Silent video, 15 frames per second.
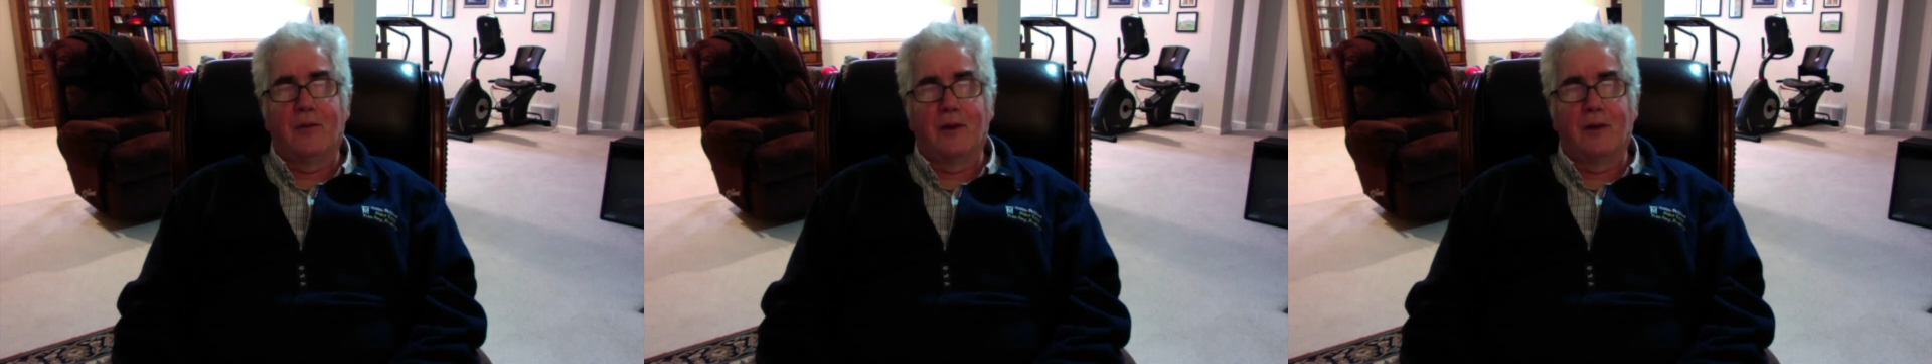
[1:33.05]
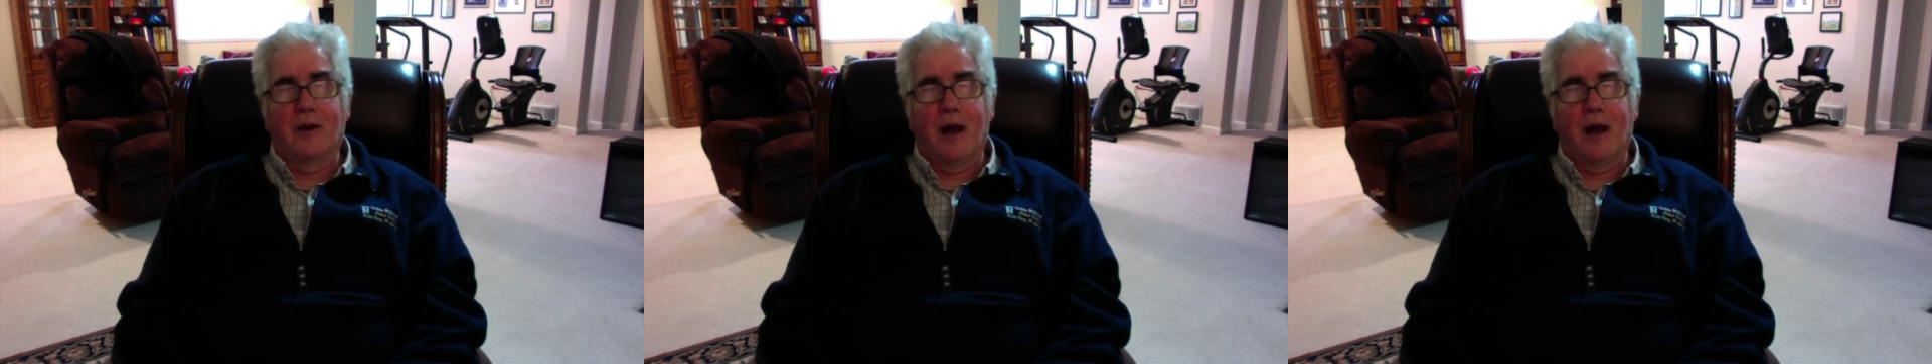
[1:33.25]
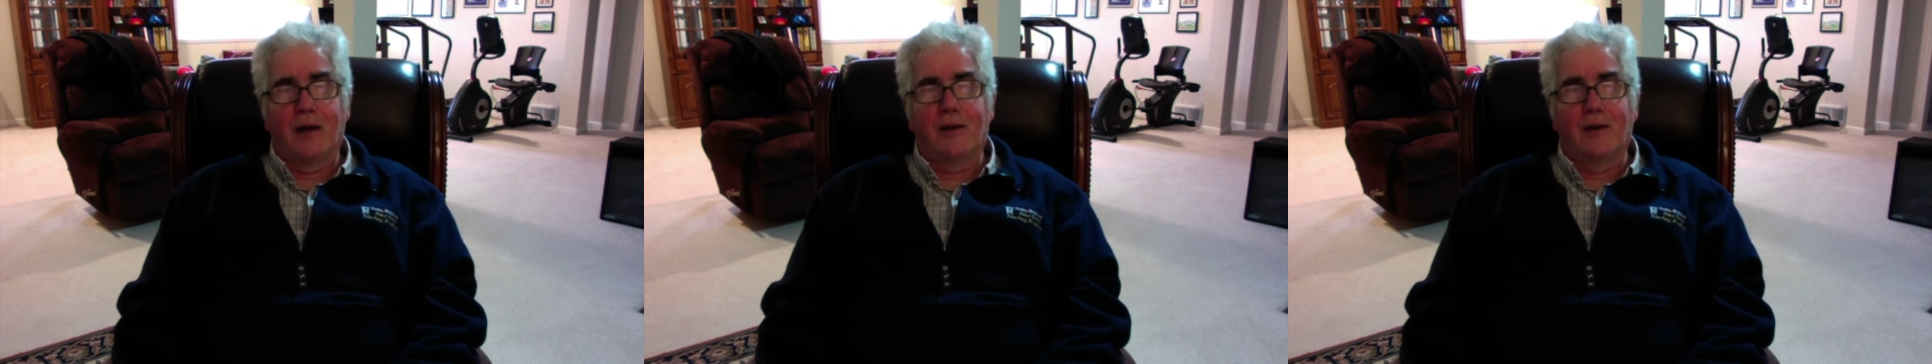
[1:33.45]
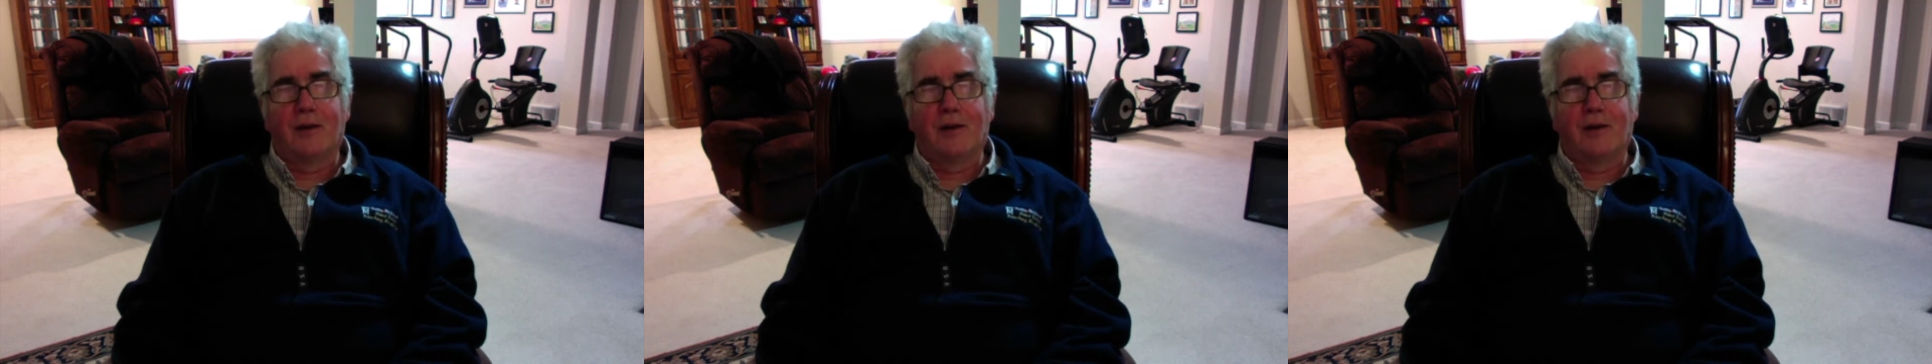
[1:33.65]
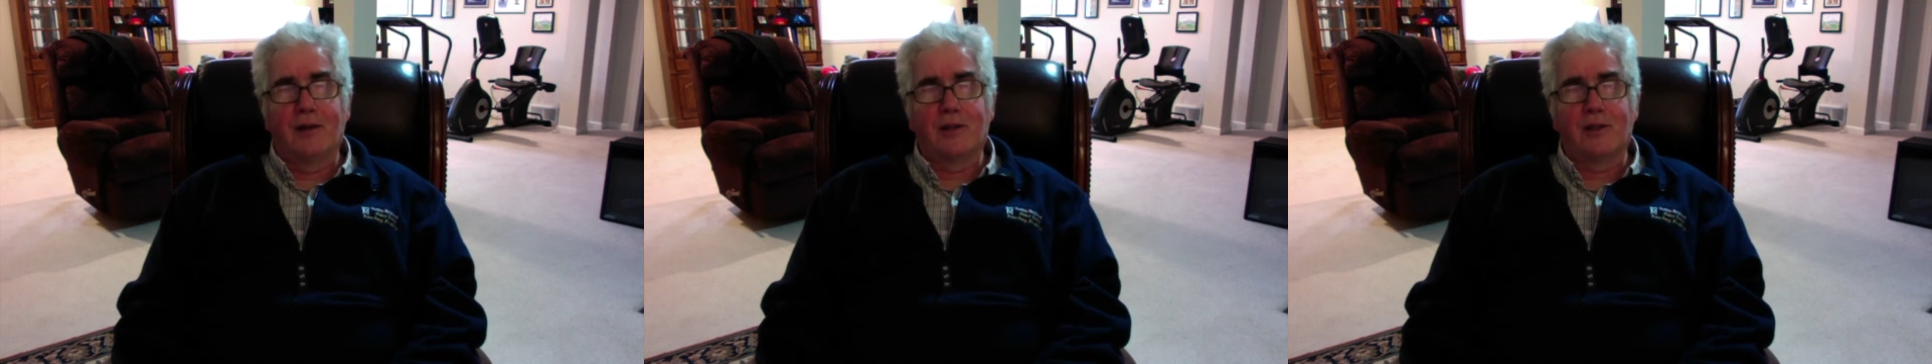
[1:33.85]
God
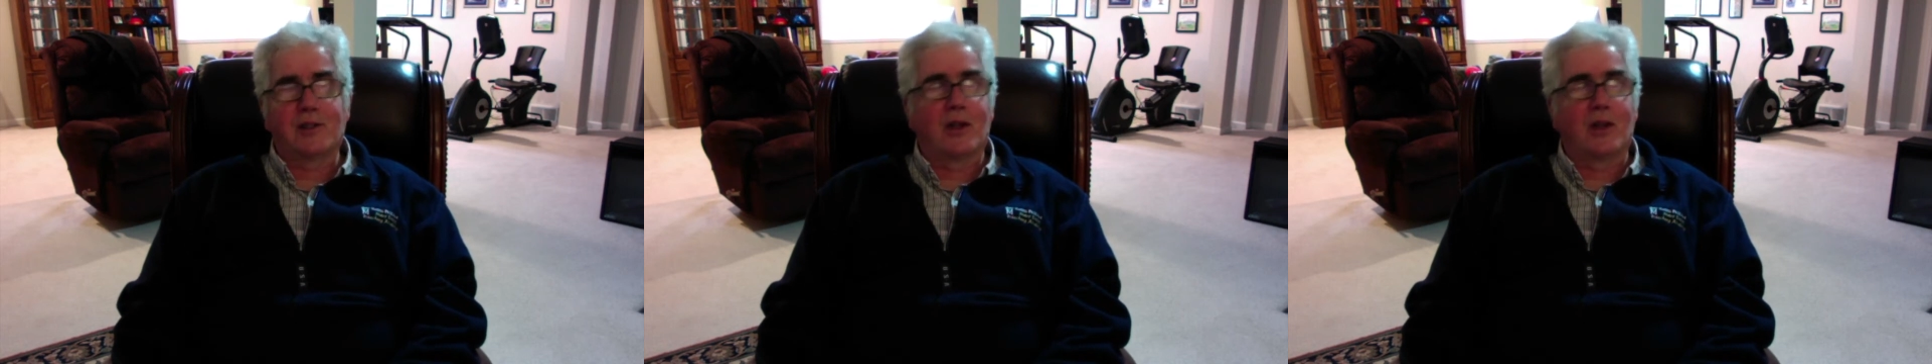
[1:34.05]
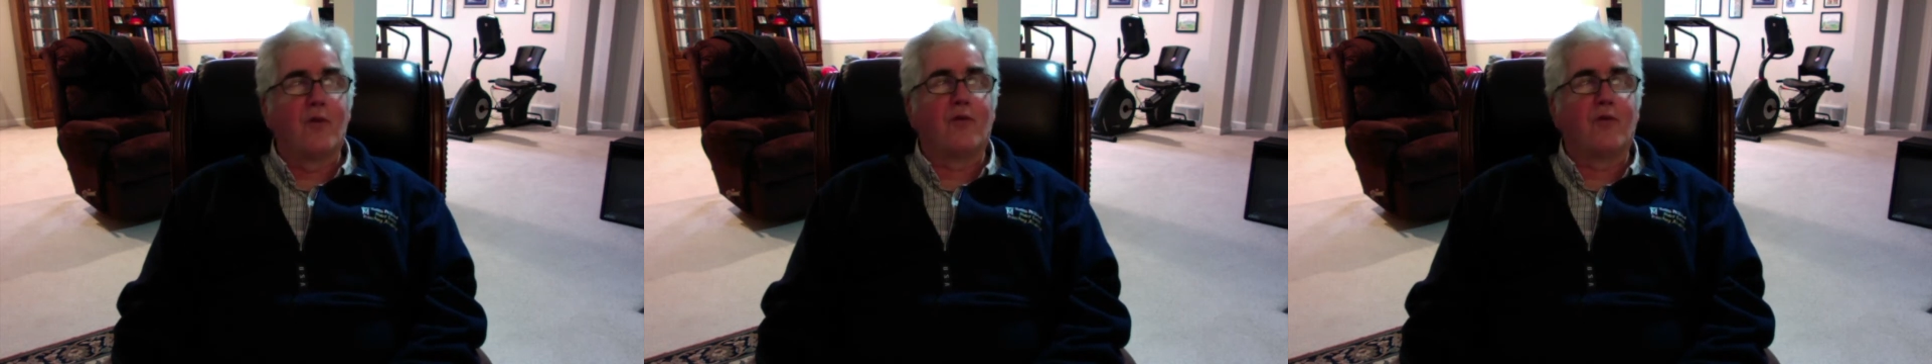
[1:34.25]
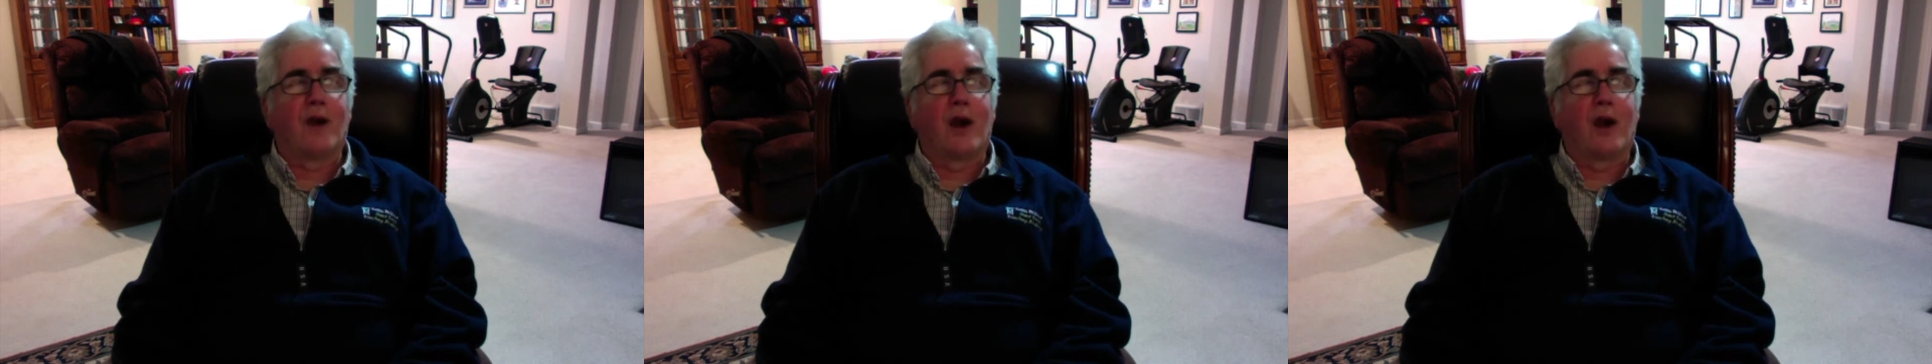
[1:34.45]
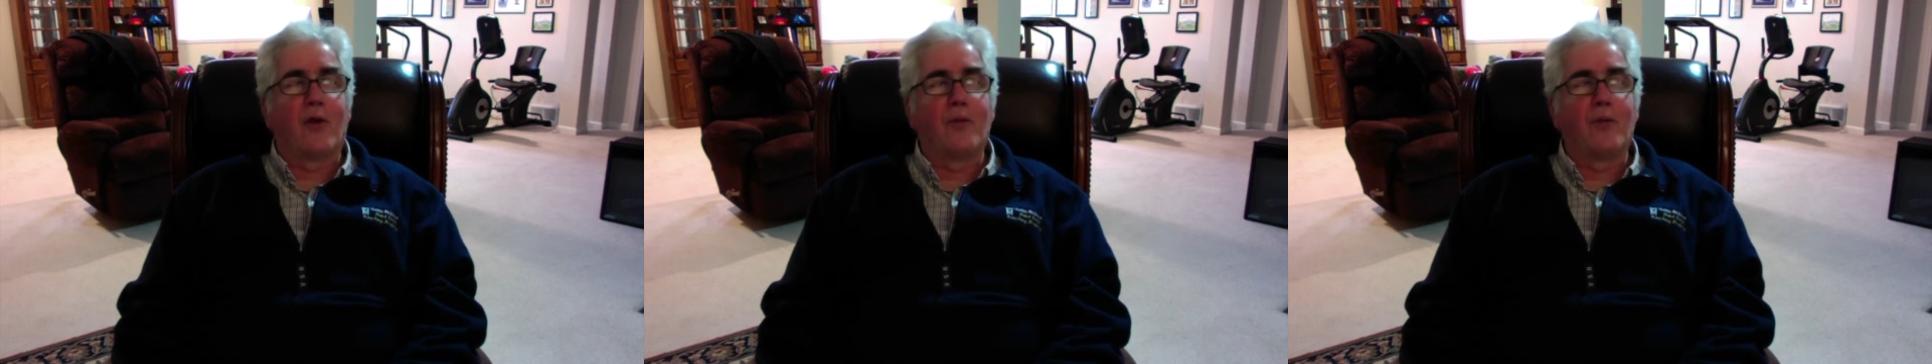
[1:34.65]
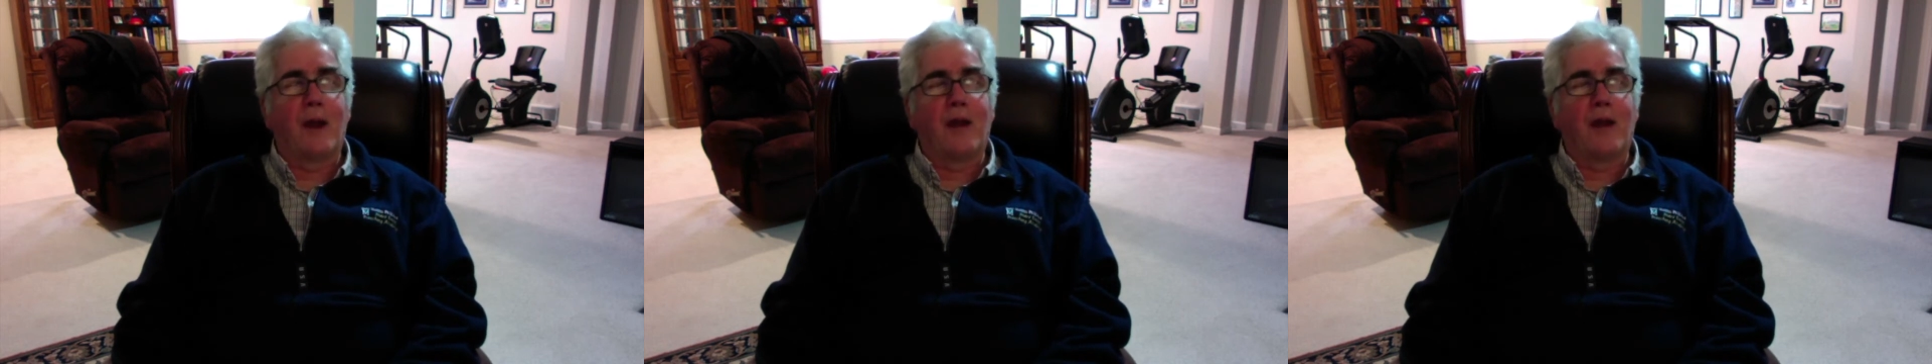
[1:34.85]
is slow for our own
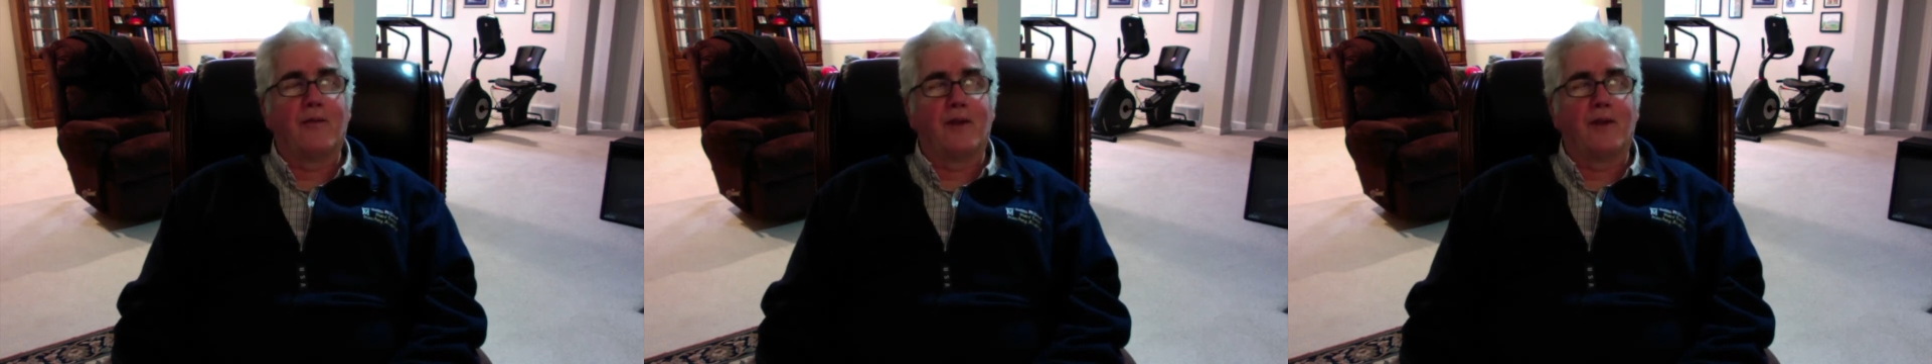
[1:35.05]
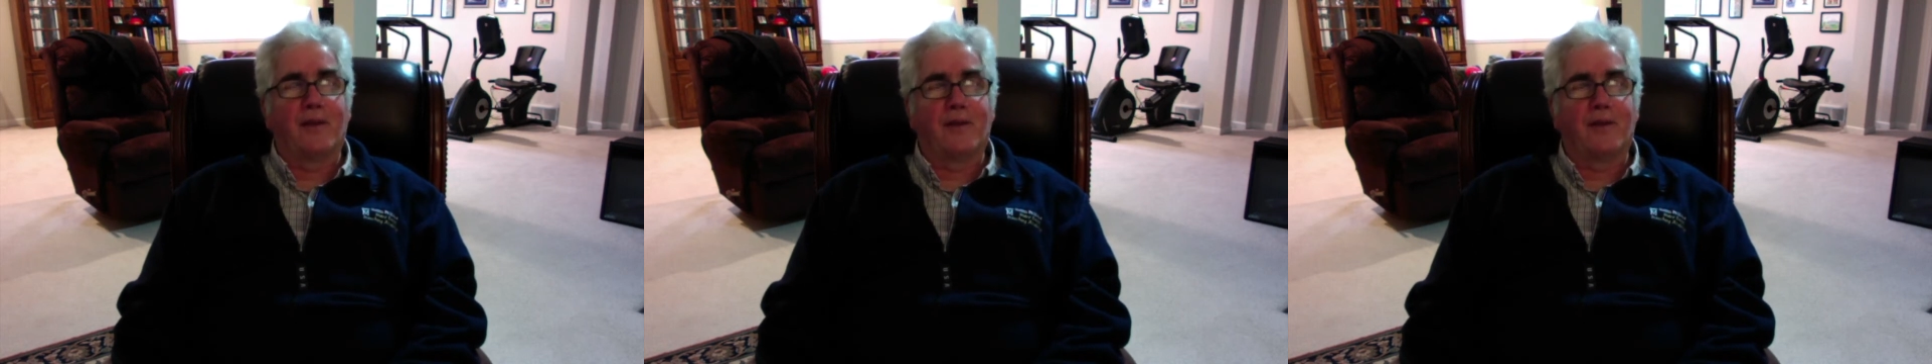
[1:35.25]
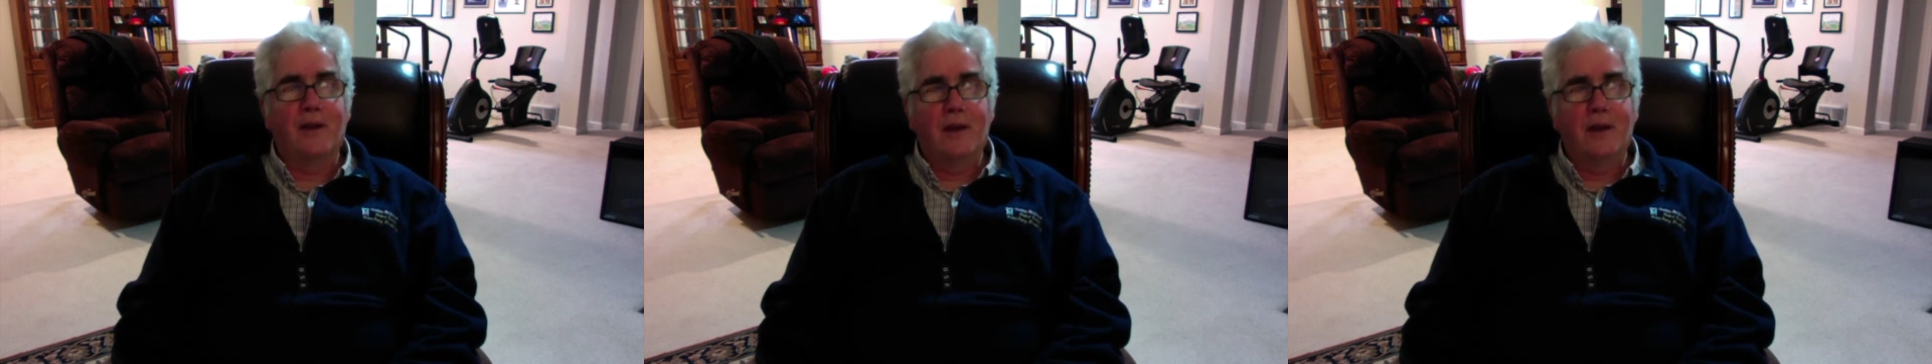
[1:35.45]
benefit.